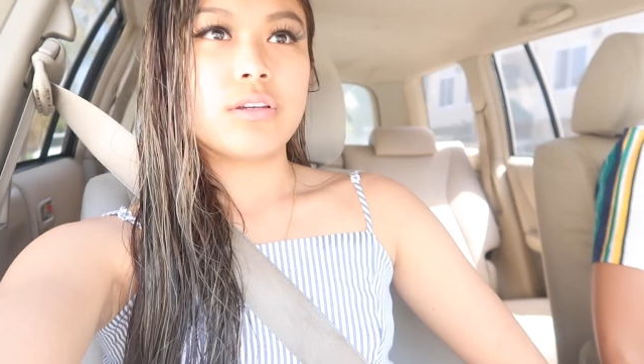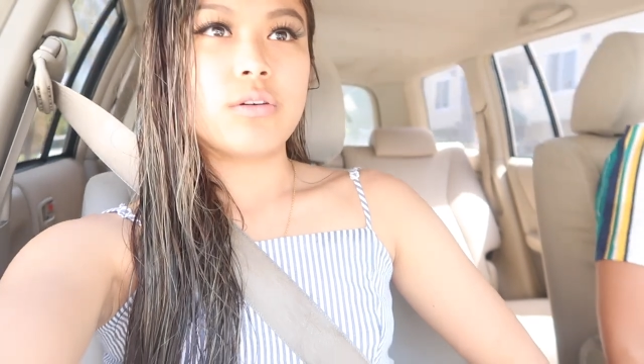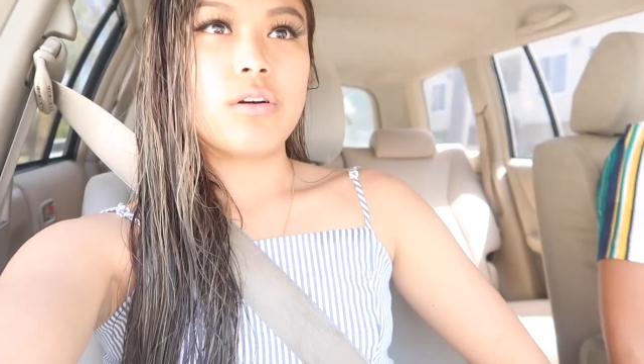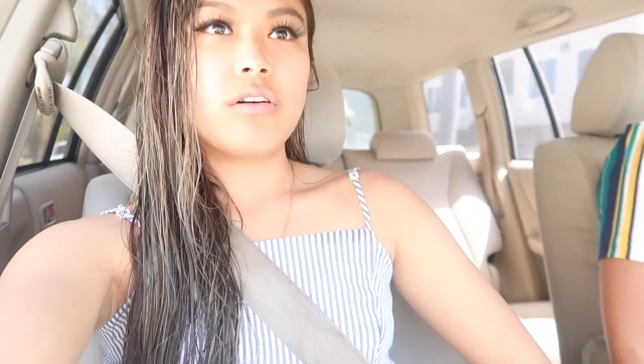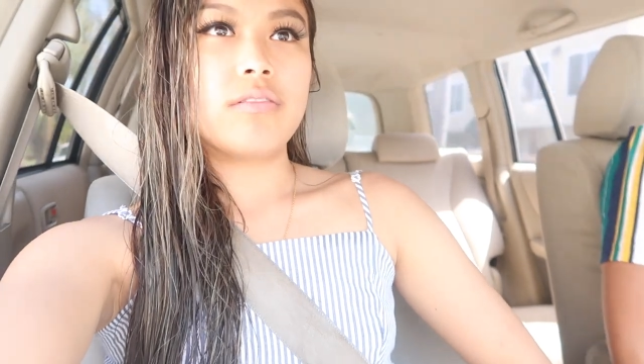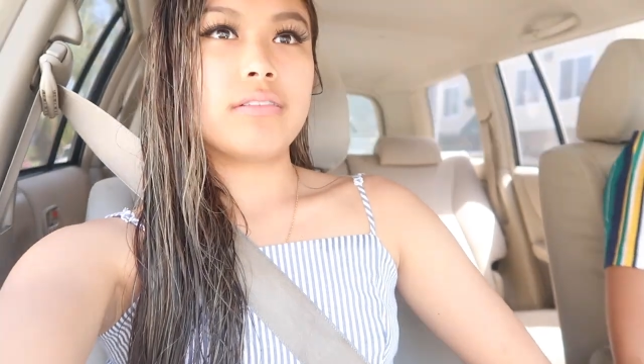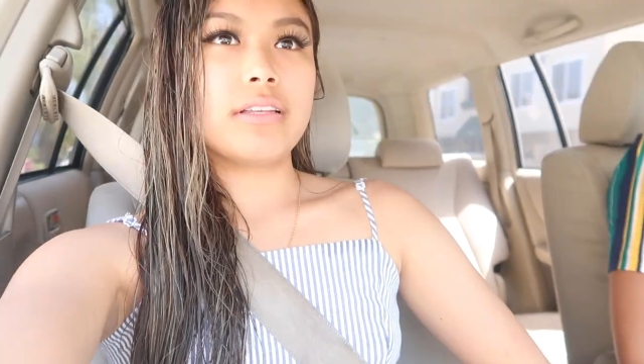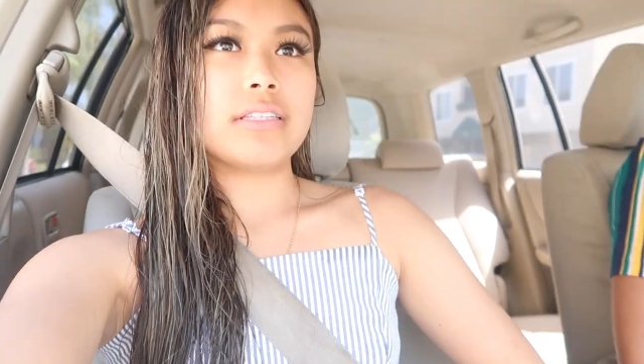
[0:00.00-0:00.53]
So
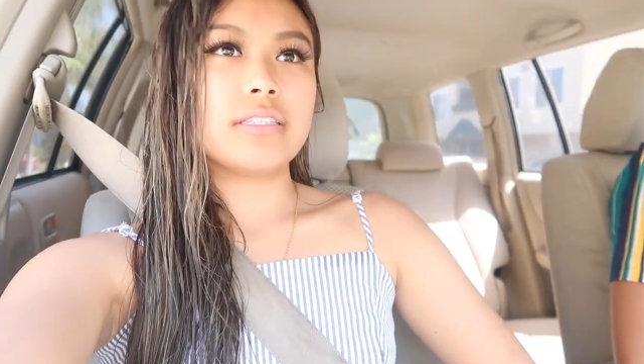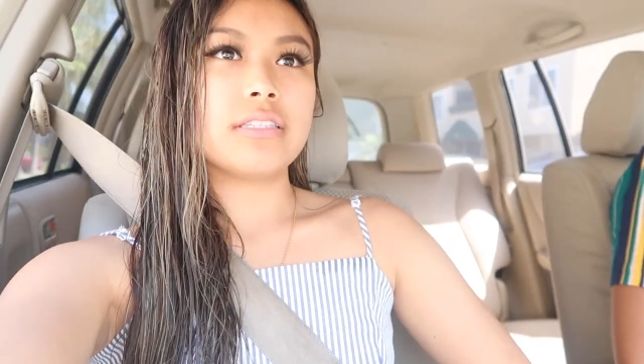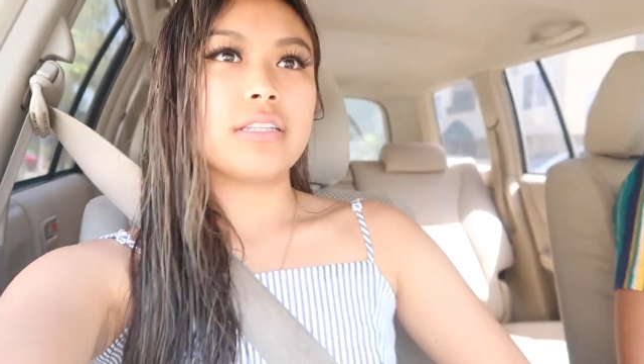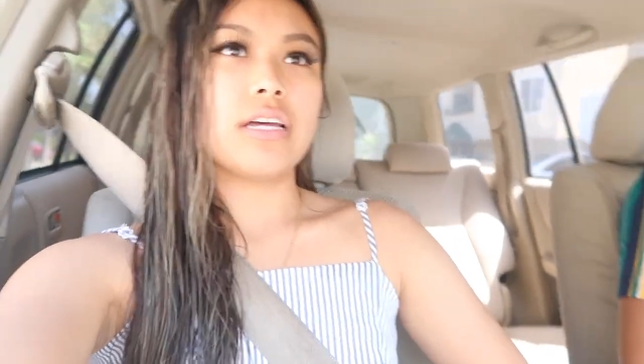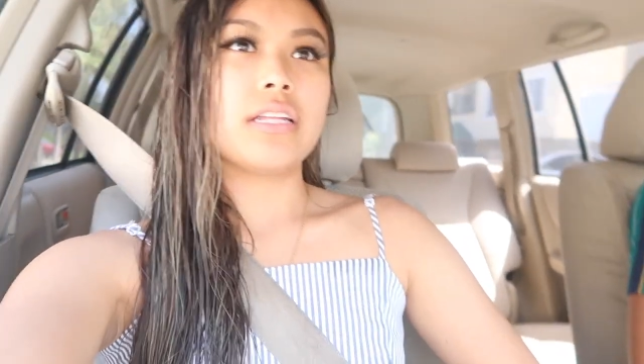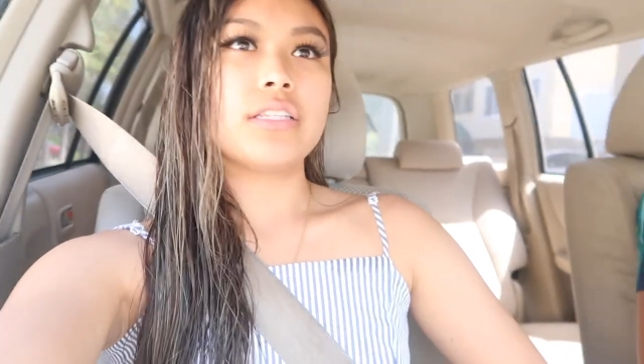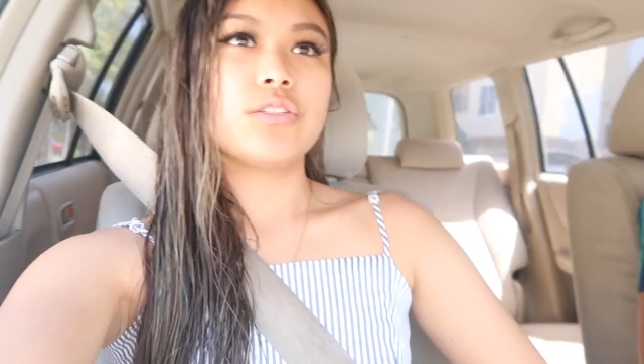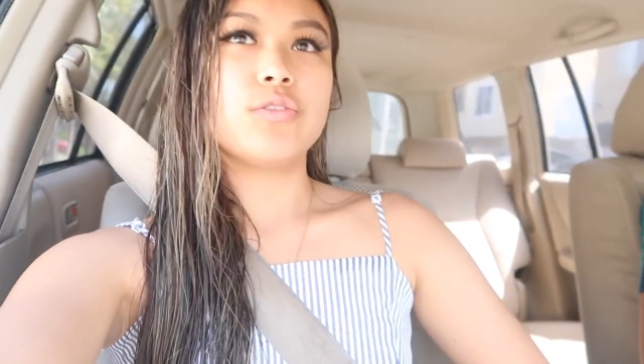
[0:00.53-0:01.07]
hopefully it's
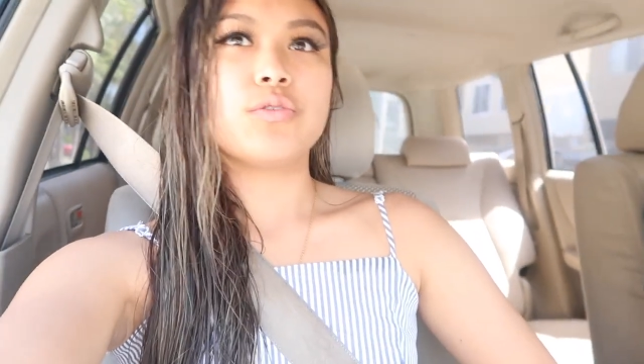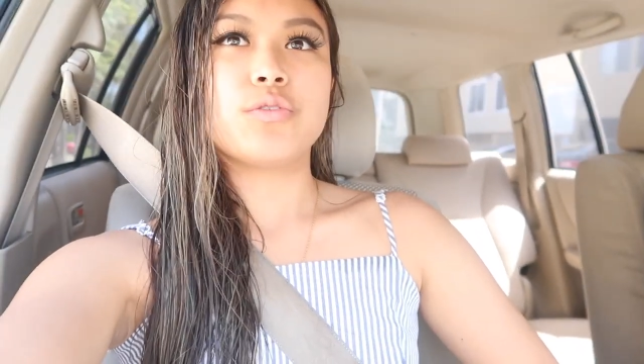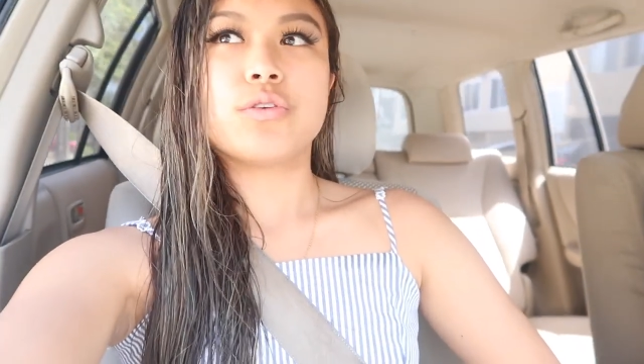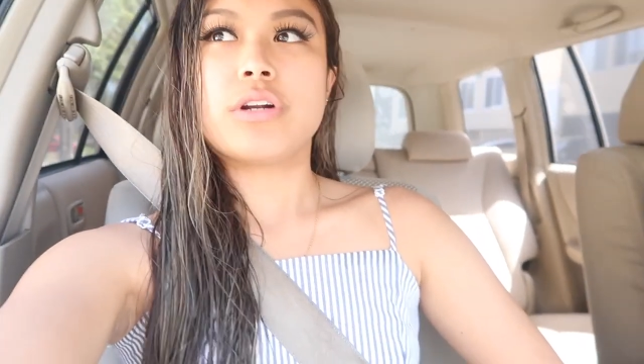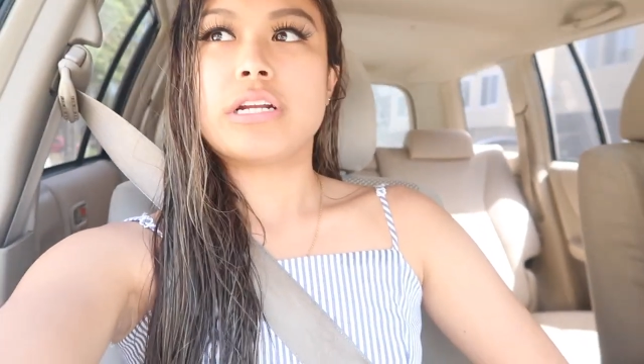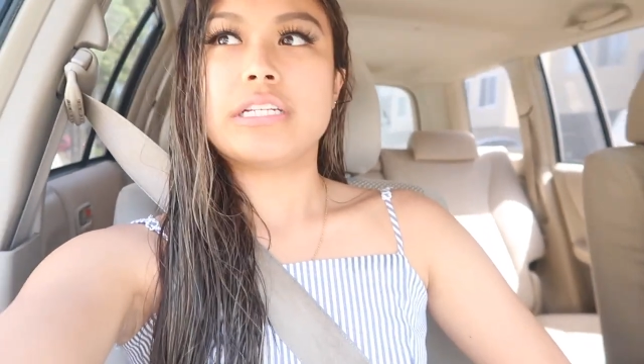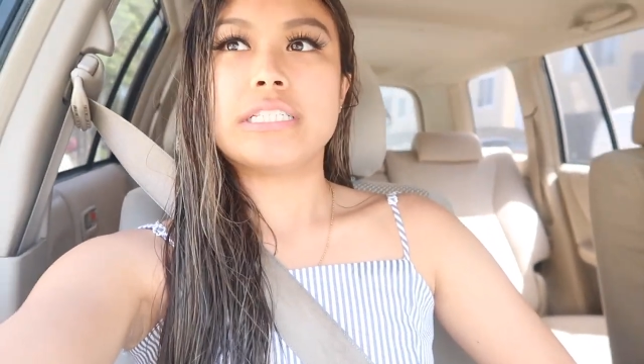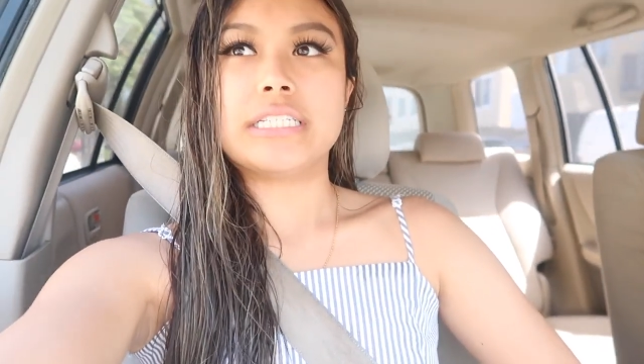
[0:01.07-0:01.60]
not too
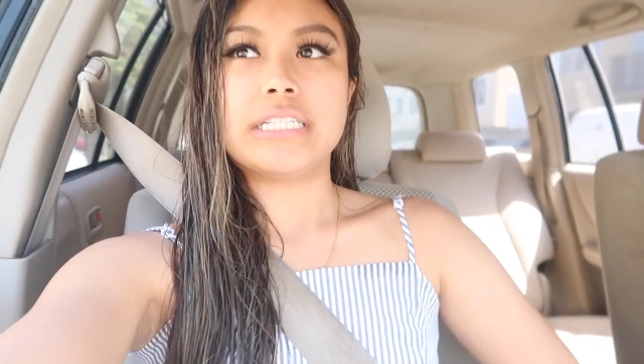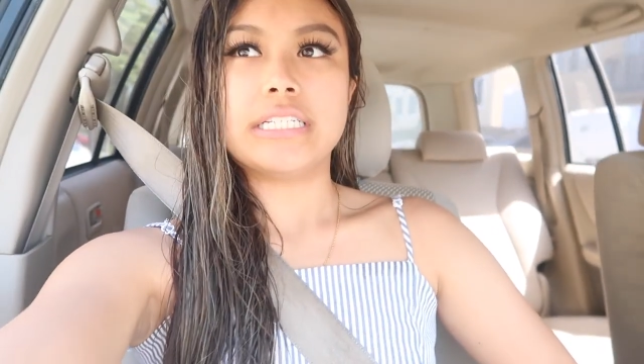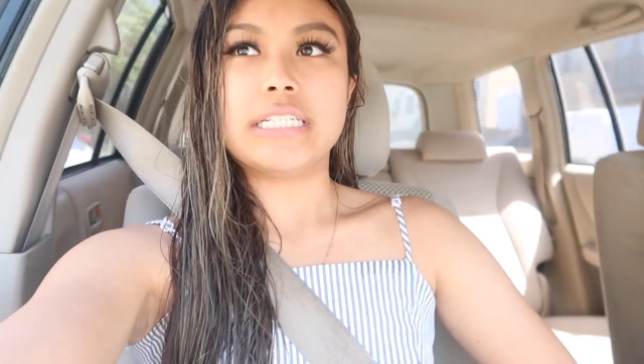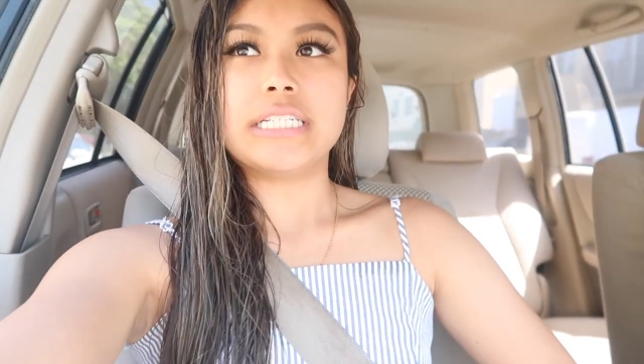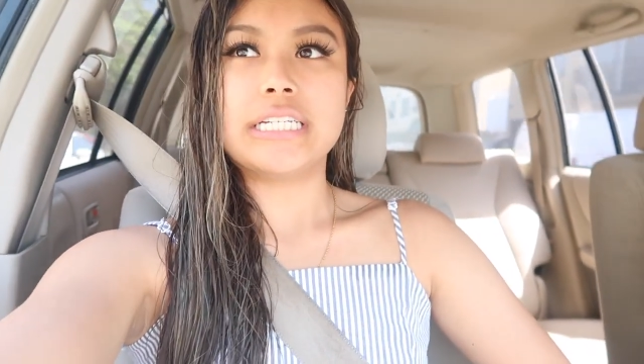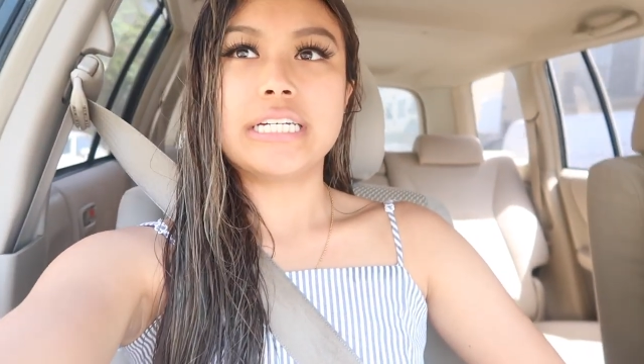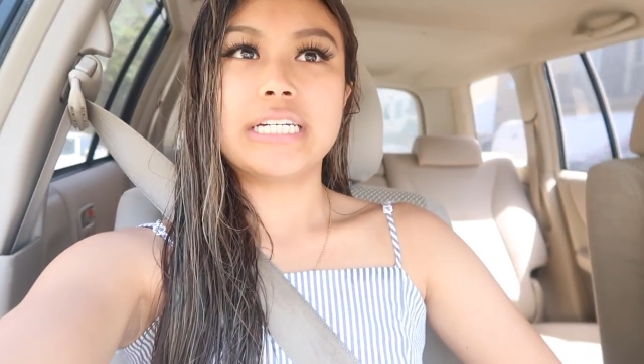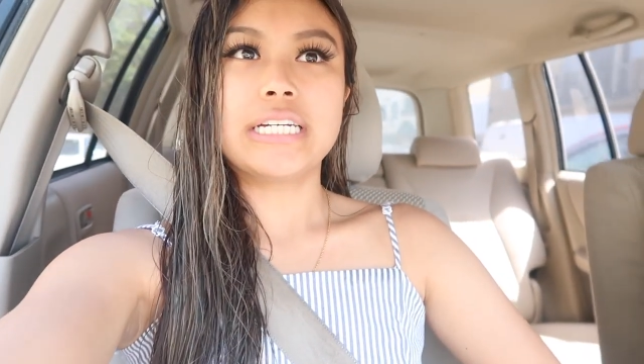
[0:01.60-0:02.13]
crazy.